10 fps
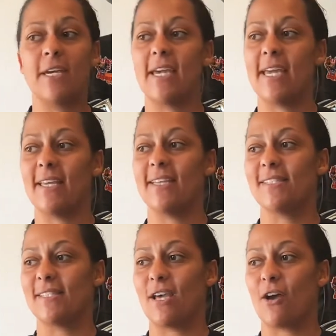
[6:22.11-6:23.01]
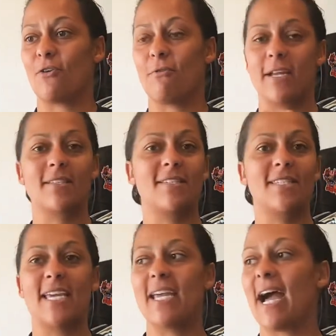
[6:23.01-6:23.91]
It is great to see.
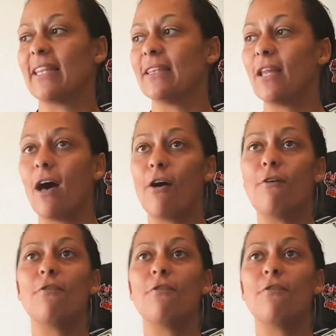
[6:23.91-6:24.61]
I love